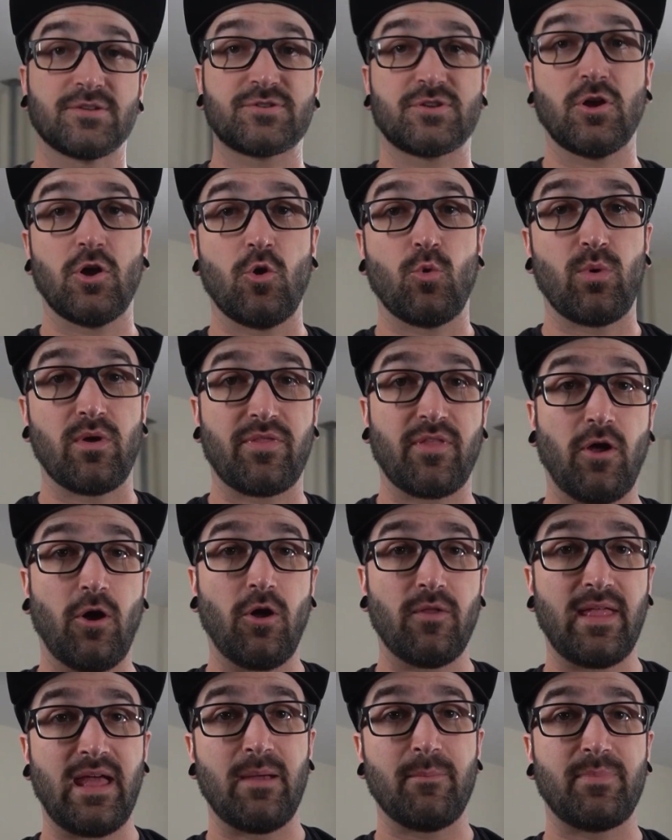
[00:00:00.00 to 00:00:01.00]
so with
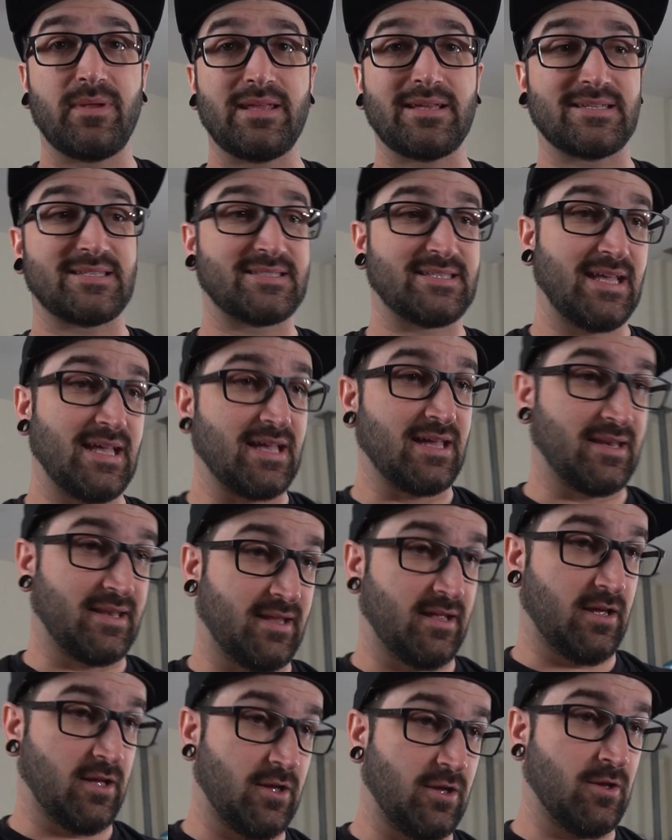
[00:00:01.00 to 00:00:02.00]
all that being
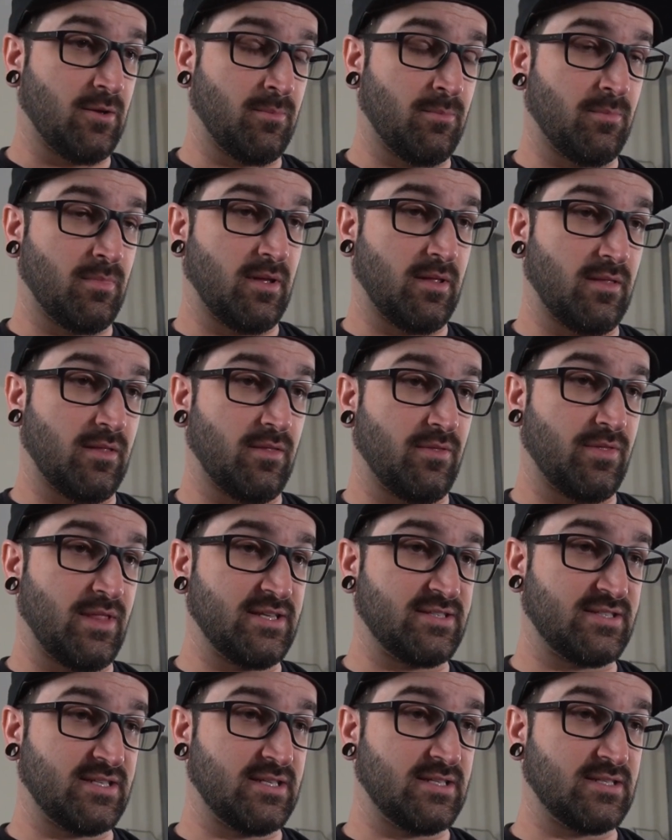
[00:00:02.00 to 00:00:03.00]
said,
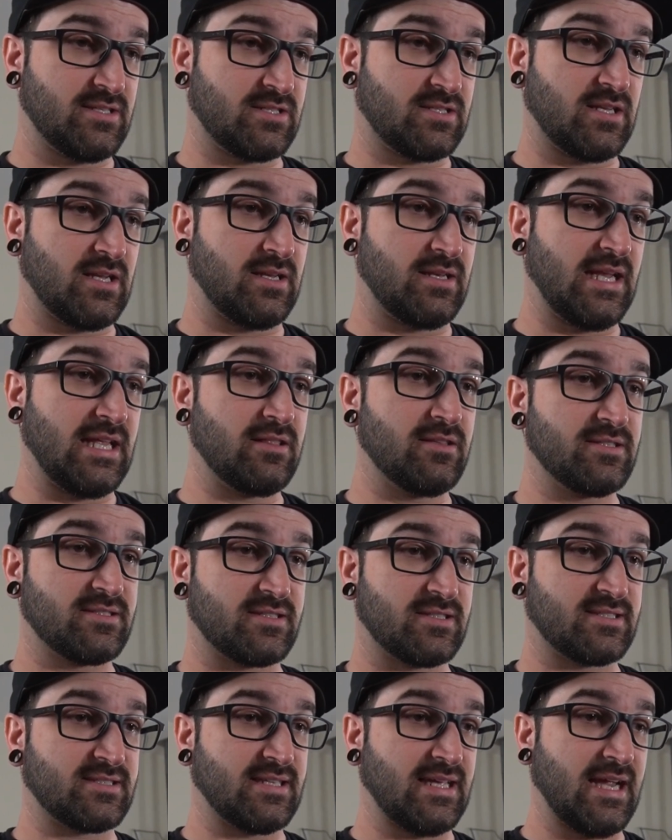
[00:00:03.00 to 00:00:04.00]
this is, needless
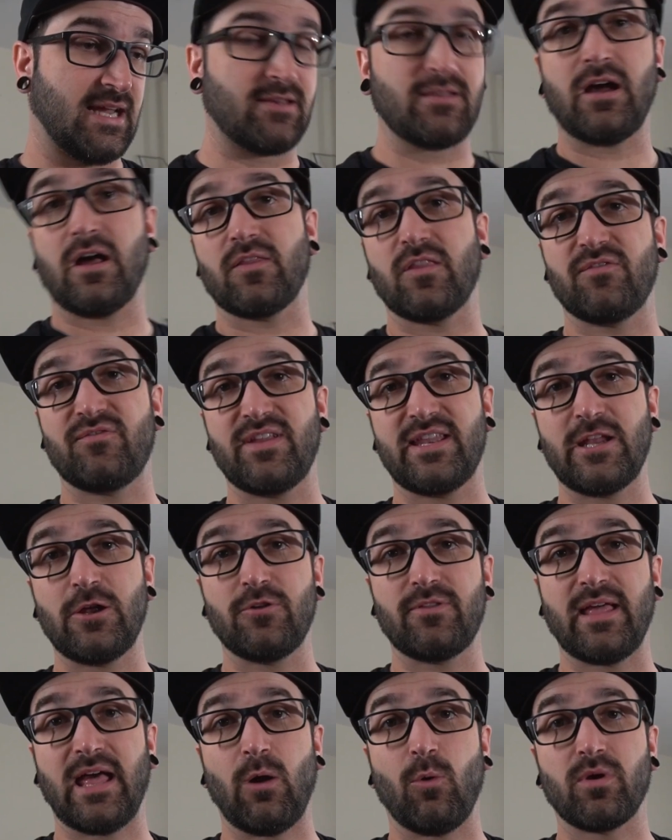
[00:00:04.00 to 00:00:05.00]
to say, not the
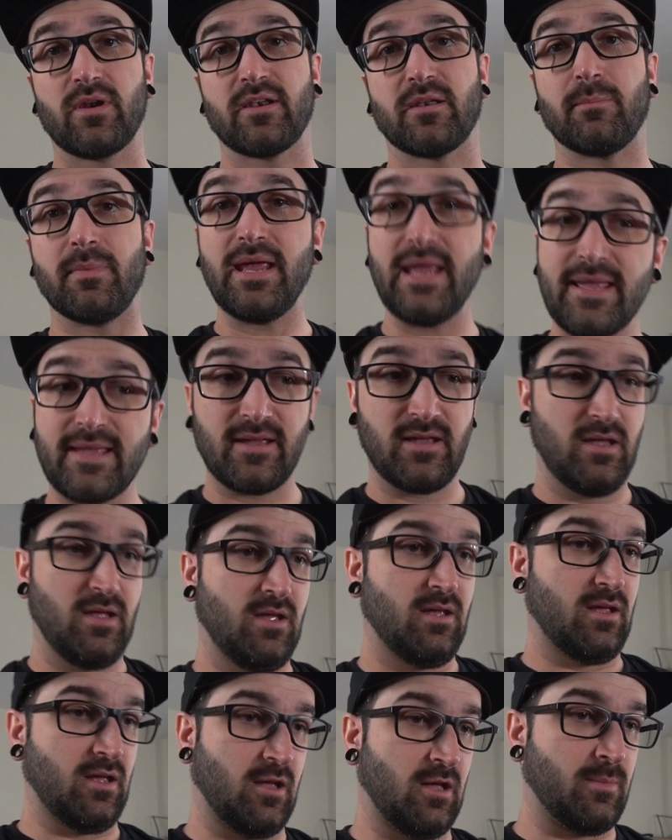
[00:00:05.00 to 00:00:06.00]
video that I wanted to make.
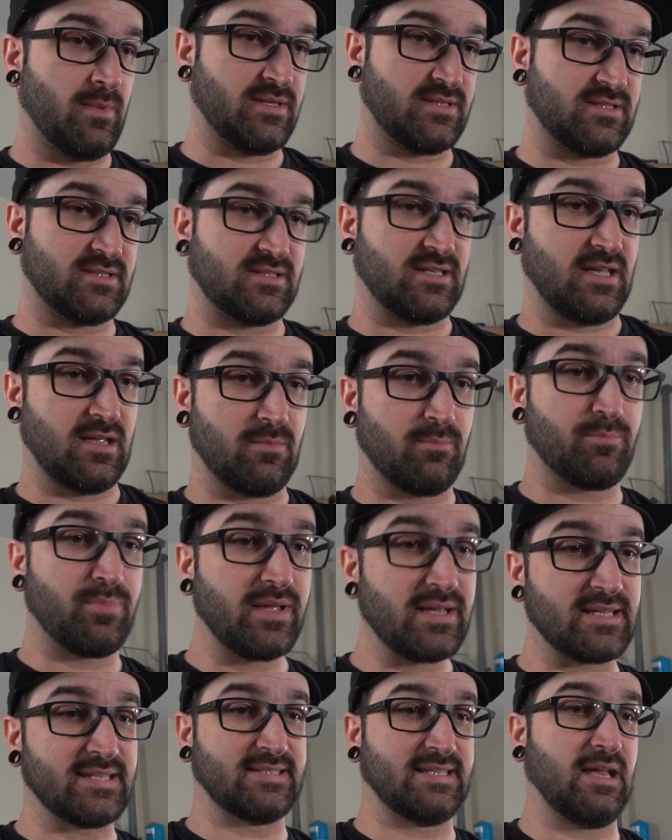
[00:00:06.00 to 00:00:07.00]
This is a
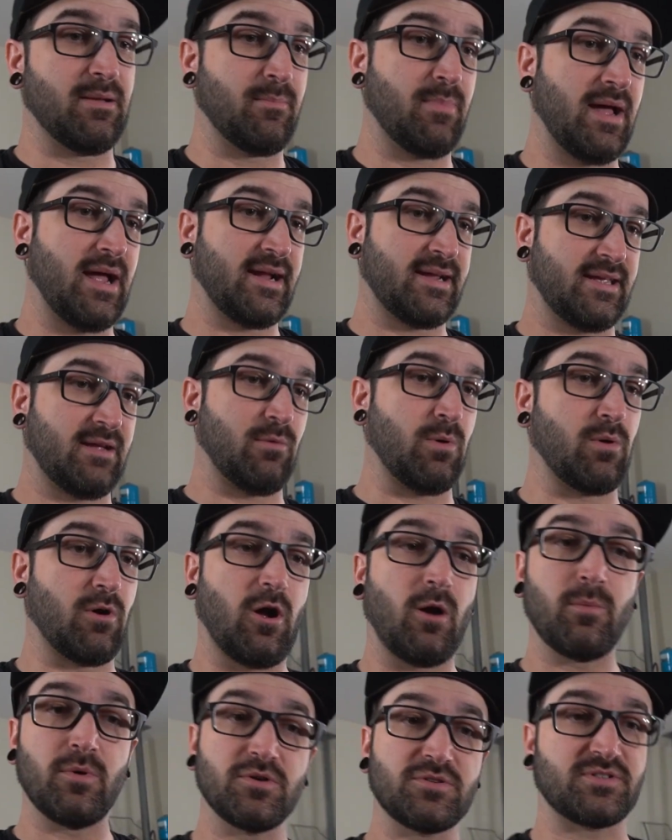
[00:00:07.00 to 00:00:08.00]
big setback. We were
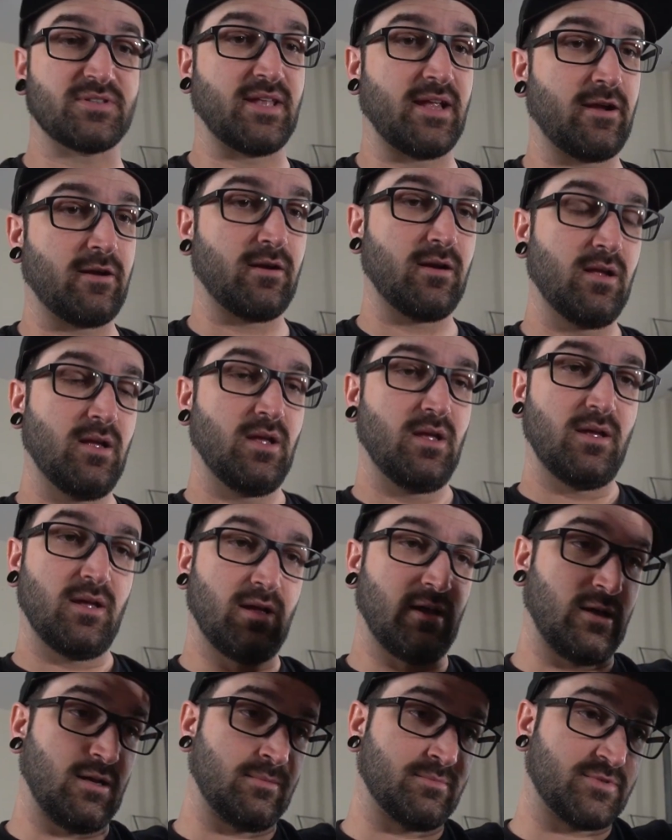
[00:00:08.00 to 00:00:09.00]
almost there.
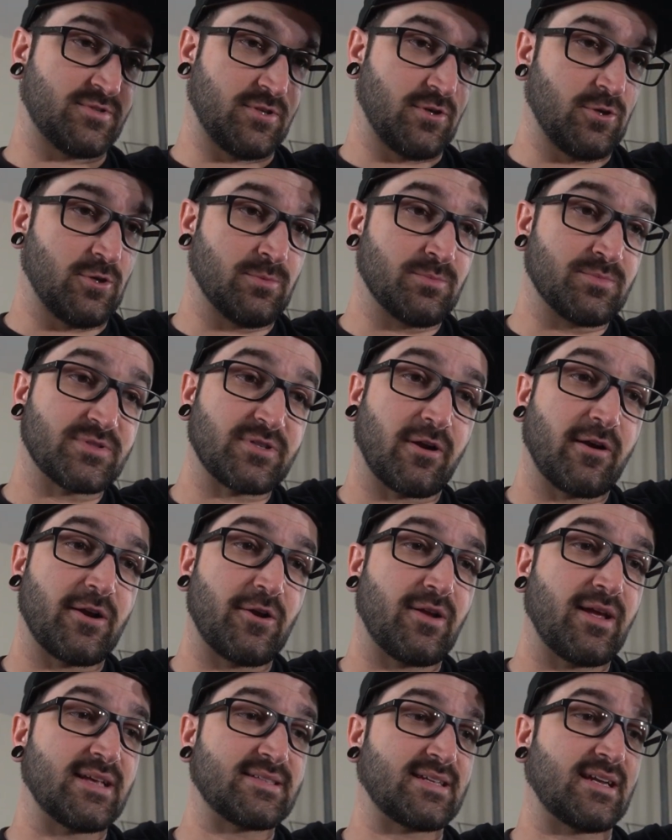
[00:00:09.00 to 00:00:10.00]
So sorry
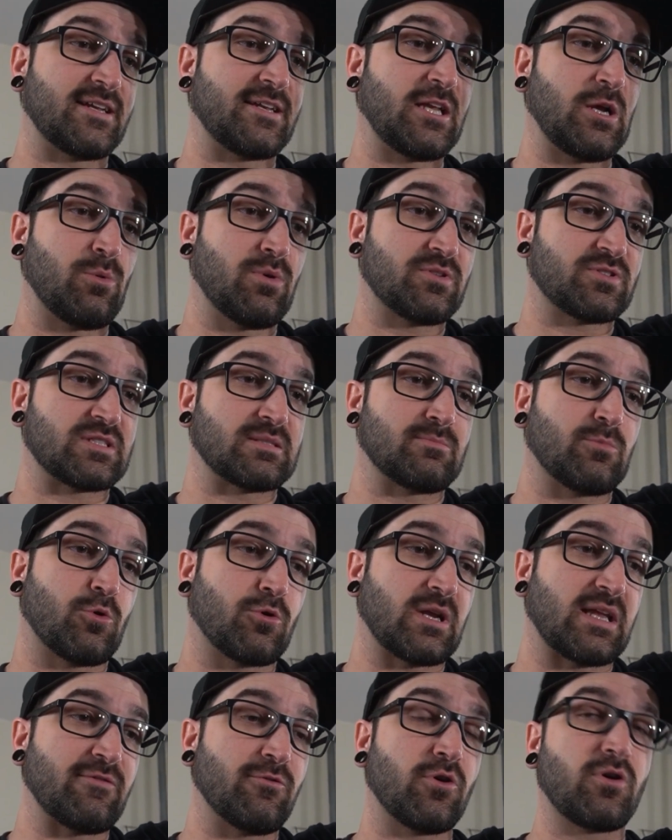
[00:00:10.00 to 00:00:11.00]
you guys got to deal with some
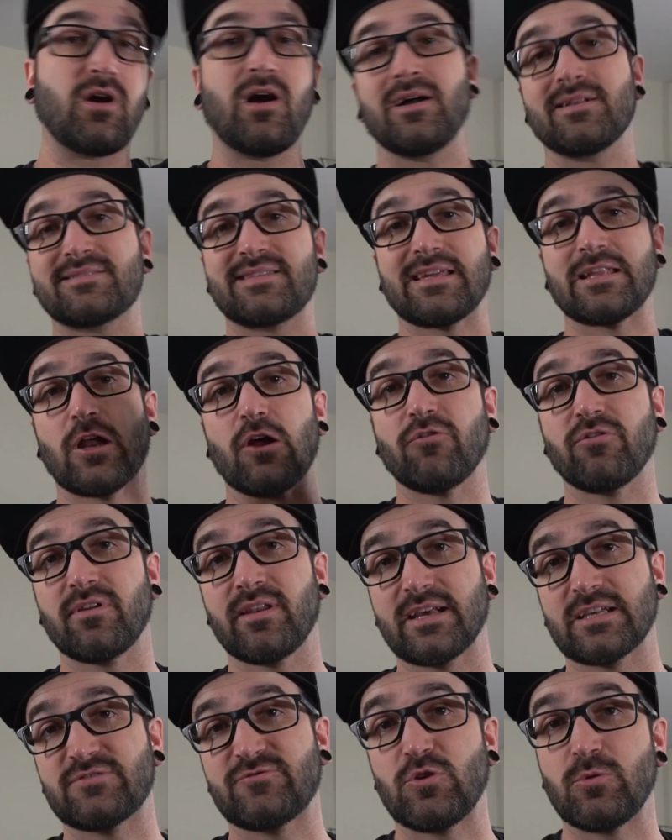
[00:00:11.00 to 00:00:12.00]
more Evo content over the
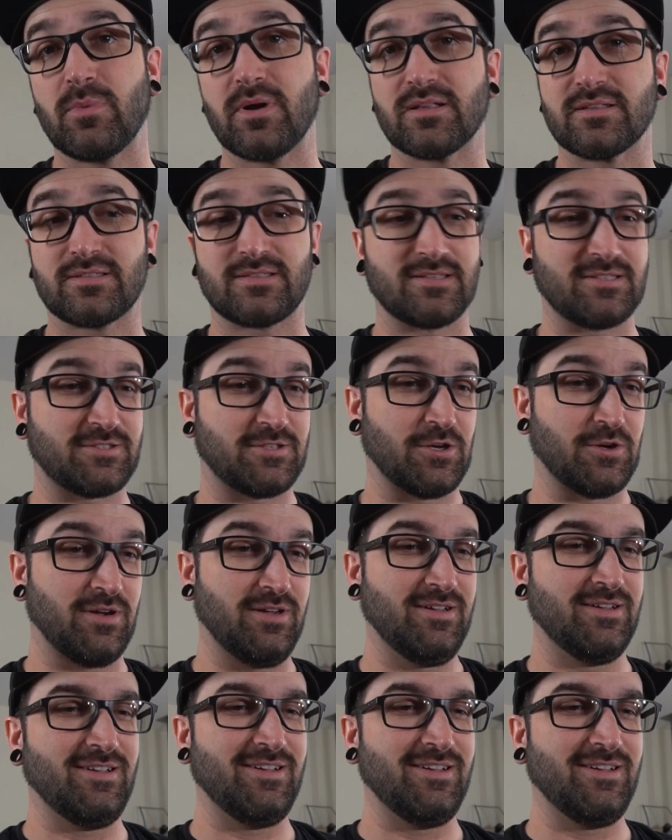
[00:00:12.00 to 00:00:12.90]
next few months. And so,